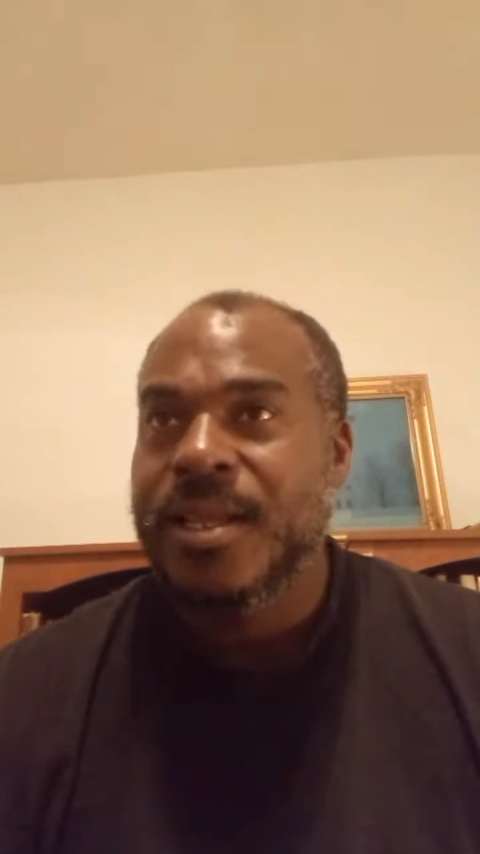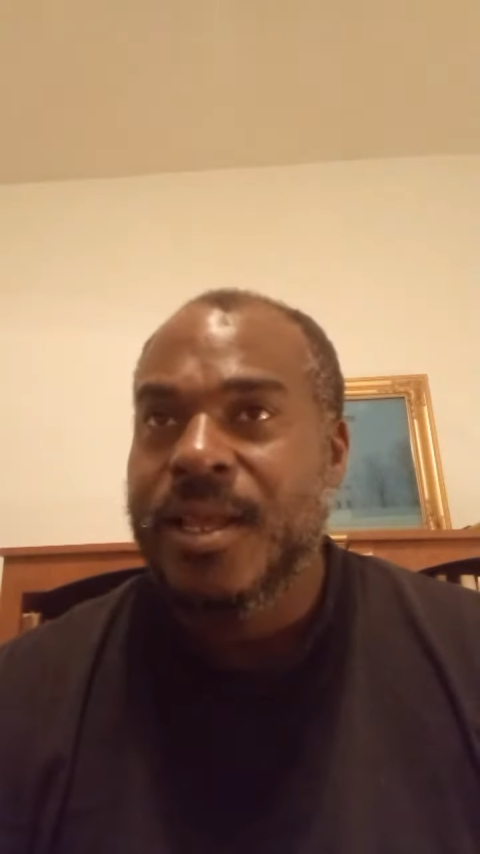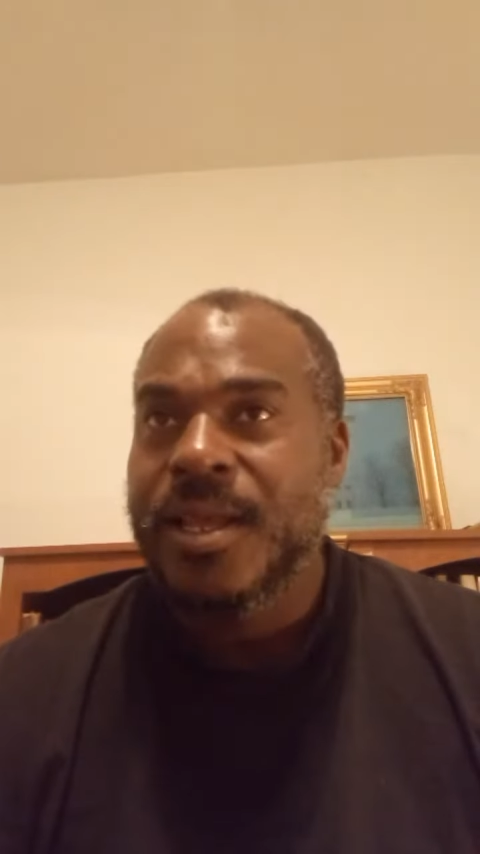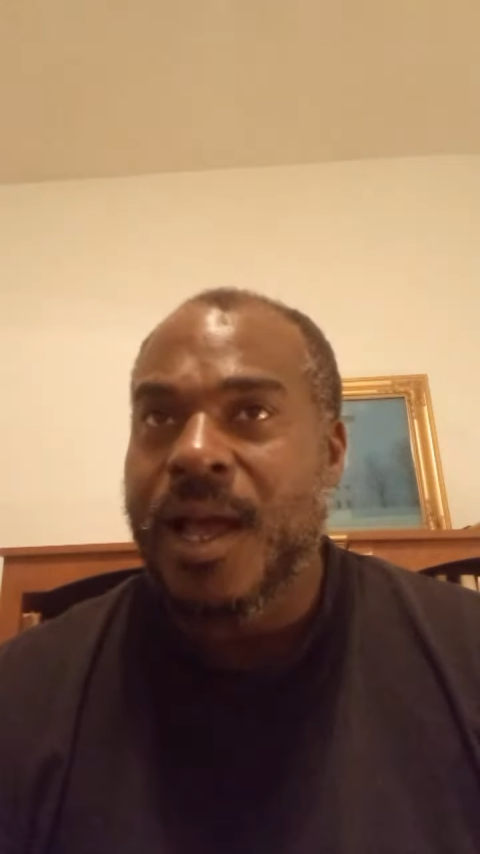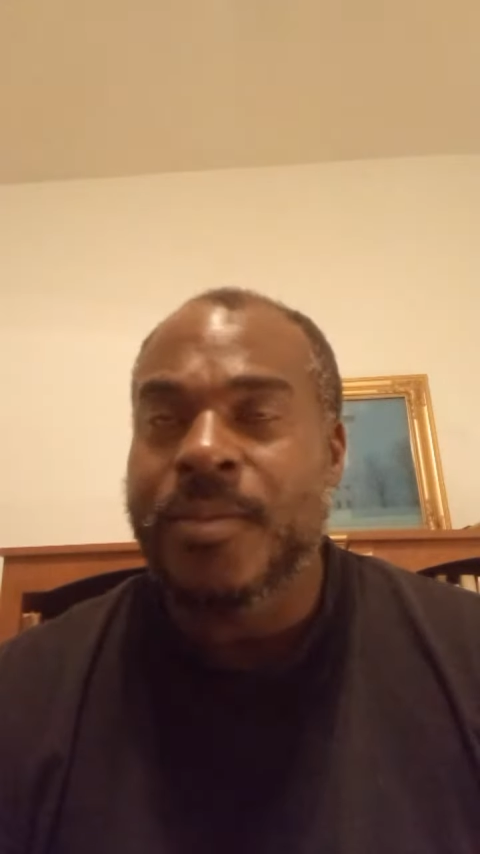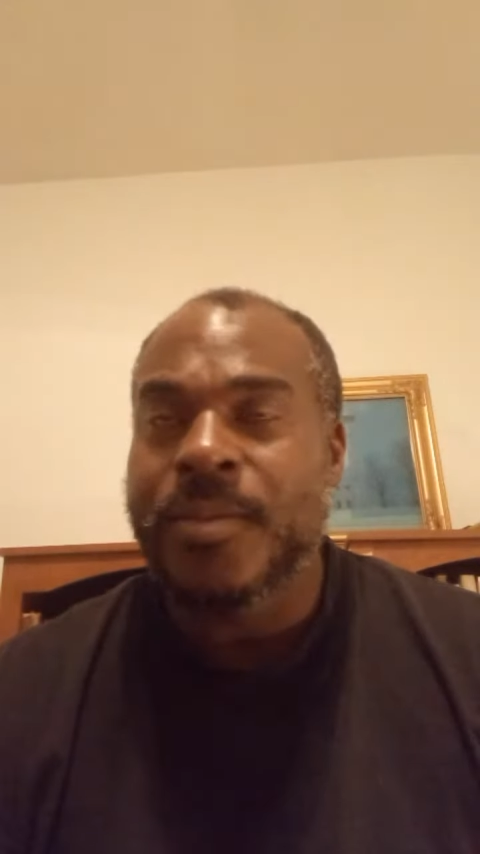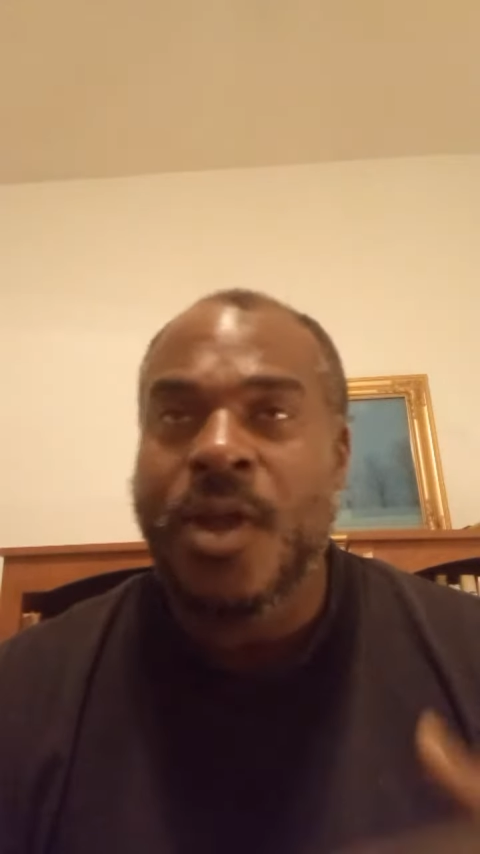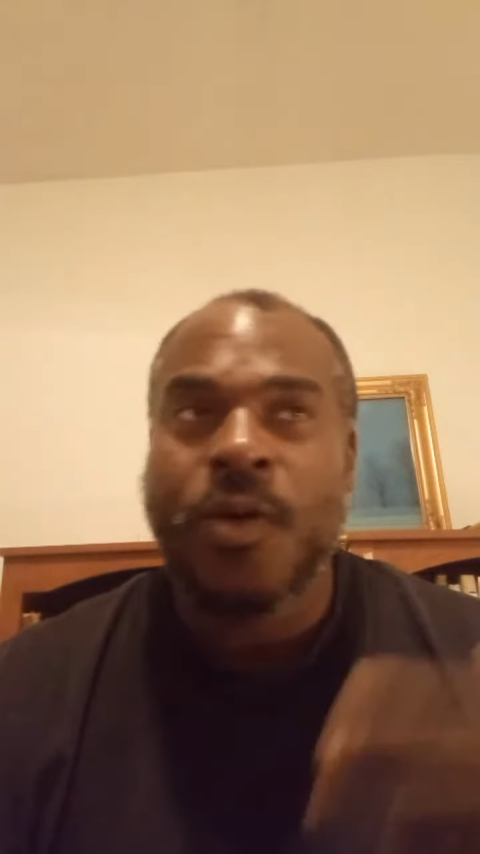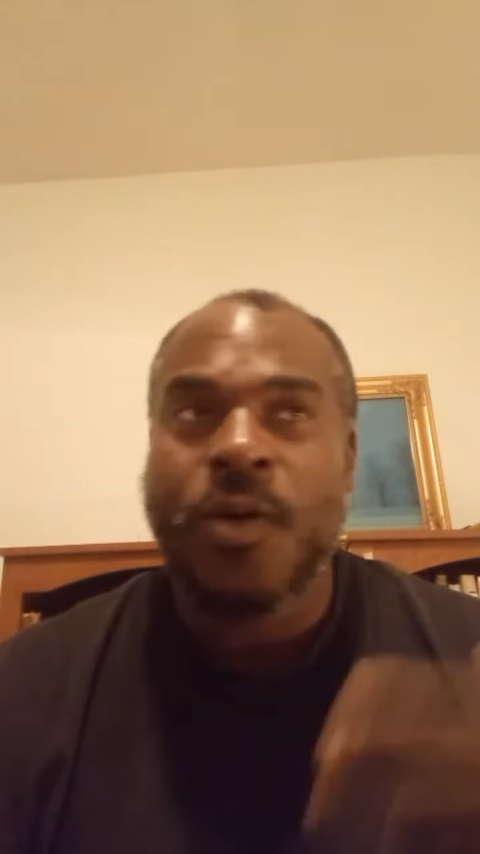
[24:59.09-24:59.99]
I'm knowing.